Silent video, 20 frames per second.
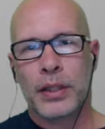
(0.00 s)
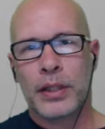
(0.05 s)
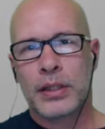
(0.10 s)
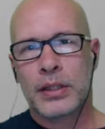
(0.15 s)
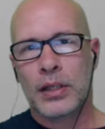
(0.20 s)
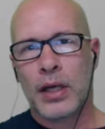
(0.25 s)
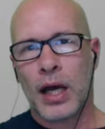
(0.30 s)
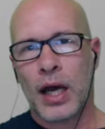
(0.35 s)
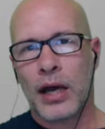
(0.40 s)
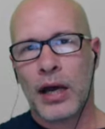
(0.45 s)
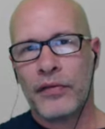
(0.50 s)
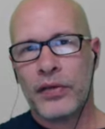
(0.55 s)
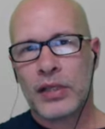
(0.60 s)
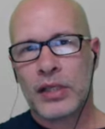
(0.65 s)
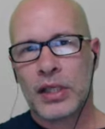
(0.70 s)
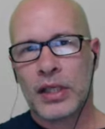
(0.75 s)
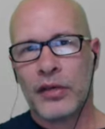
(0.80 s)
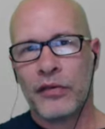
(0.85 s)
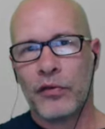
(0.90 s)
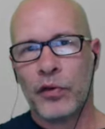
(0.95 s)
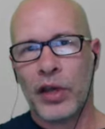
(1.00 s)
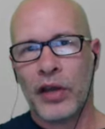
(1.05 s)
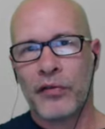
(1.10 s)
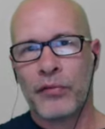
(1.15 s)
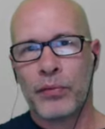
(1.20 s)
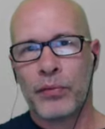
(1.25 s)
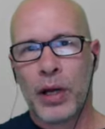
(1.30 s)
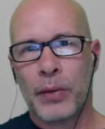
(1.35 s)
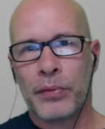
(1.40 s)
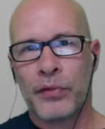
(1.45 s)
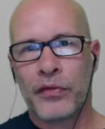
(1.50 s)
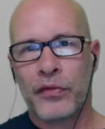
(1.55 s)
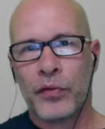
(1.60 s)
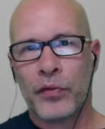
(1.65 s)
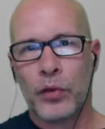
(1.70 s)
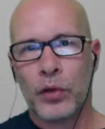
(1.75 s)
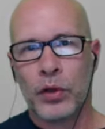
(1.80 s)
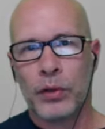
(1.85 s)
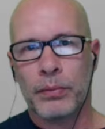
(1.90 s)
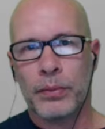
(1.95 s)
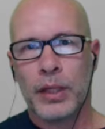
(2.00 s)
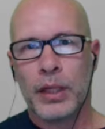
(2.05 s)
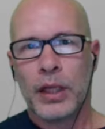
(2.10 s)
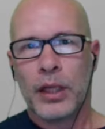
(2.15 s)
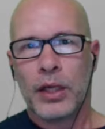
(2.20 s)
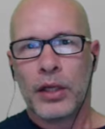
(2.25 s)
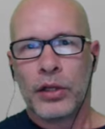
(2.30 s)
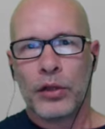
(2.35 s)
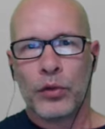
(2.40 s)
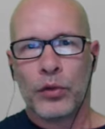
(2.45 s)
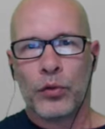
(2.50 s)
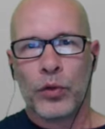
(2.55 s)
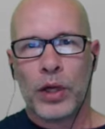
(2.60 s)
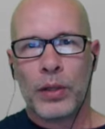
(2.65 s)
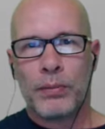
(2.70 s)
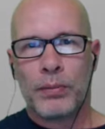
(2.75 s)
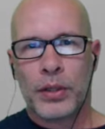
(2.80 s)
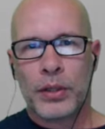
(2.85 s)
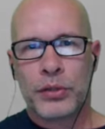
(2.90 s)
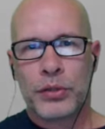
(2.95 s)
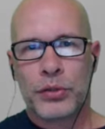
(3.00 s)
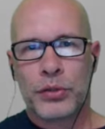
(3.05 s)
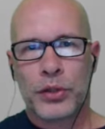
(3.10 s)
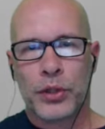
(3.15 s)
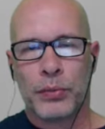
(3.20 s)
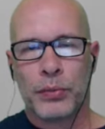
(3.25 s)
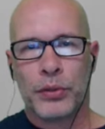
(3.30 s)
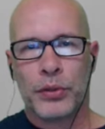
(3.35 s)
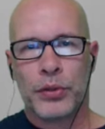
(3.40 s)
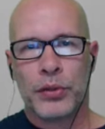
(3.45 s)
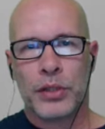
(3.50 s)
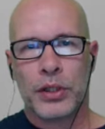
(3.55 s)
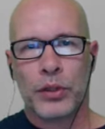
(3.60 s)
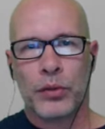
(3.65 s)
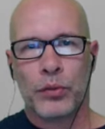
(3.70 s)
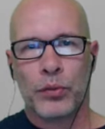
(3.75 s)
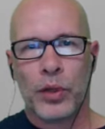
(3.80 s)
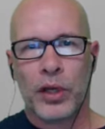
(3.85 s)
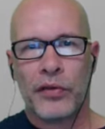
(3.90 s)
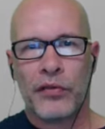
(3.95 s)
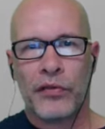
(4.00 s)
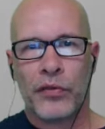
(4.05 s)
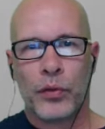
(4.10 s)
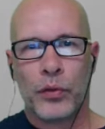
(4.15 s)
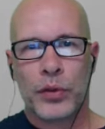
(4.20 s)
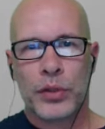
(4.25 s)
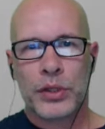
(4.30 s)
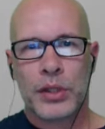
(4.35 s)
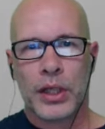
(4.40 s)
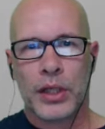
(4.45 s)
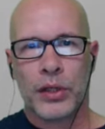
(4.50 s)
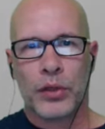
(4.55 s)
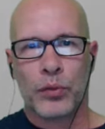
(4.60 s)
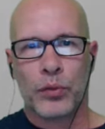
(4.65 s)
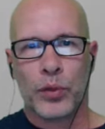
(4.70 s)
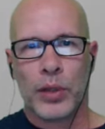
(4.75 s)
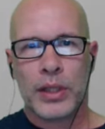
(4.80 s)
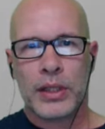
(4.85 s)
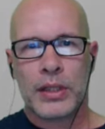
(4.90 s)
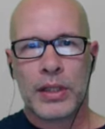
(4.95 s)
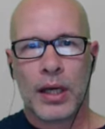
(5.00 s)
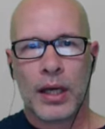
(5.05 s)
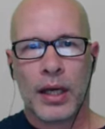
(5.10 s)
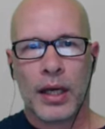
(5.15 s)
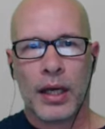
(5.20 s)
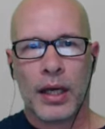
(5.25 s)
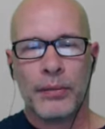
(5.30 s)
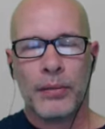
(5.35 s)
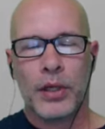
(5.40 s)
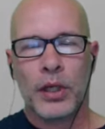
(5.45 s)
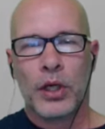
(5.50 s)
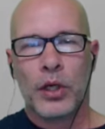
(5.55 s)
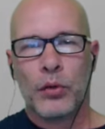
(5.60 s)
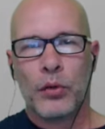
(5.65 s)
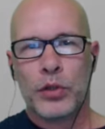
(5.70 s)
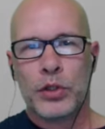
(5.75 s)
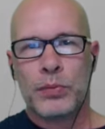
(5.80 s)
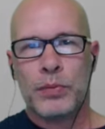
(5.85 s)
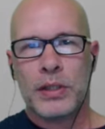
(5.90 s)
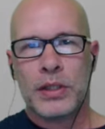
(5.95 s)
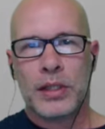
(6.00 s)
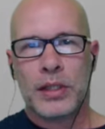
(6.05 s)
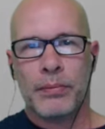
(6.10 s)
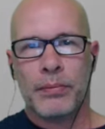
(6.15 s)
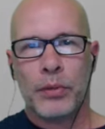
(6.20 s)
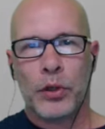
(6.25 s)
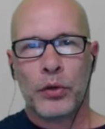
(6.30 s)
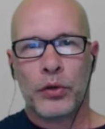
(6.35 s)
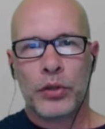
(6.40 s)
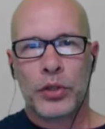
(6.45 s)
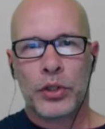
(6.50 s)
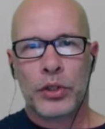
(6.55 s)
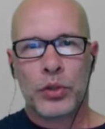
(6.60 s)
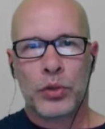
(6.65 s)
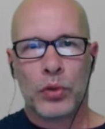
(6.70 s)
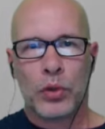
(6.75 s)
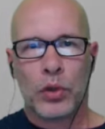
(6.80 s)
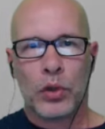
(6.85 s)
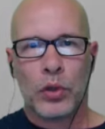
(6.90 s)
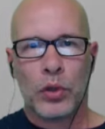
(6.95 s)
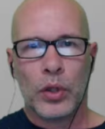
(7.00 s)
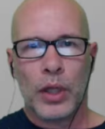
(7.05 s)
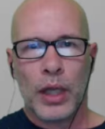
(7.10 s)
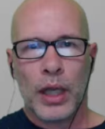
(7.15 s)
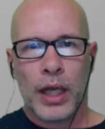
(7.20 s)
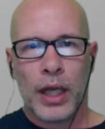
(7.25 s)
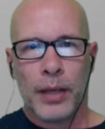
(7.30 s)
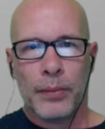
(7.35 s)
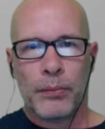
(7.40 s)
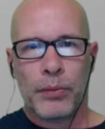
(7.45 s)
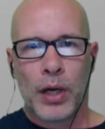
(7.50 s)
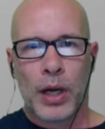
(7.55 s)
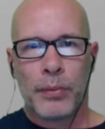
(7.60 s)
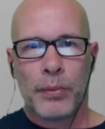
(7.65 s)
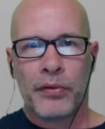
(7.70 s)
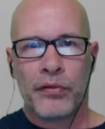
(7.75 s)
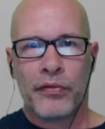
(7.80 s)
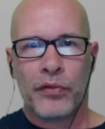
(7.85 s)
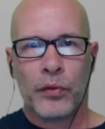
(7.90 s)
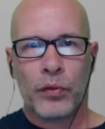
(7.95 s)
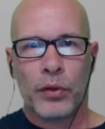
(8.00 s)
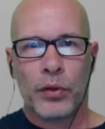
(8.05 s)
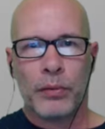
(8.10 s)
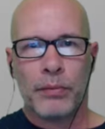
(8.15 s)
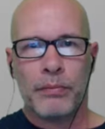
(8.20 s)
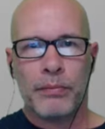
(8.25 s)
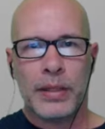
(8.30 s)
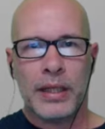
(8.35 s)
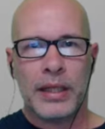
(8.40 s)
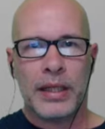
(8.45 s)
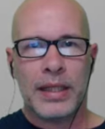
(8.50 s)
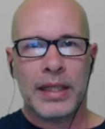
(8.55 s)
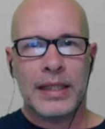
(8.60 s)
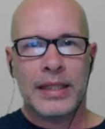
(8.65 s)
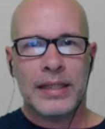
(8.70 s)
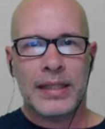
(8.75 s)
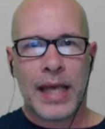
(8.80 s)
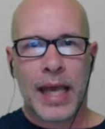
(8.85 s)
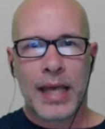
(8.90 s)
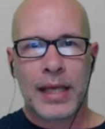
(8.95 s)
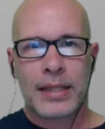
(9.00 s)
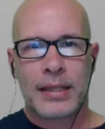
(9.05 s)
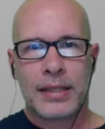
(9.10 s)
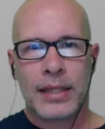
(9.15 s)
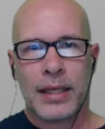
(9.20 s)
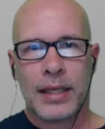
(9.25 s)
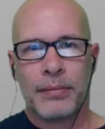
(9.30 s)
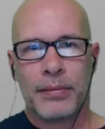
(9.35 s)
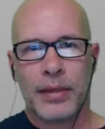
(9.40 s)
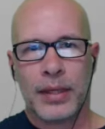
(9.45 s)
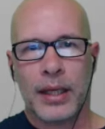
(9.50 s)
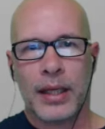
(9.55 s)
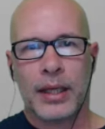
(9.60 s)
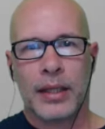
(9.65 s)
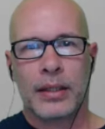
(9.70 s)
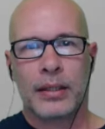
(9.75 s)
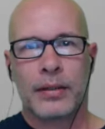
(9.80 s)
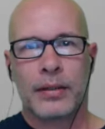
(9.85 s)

So obviously, if we have proper form, the right muscles are producing the right force at the right time, which means that motor control and proper form mean the exact same thing.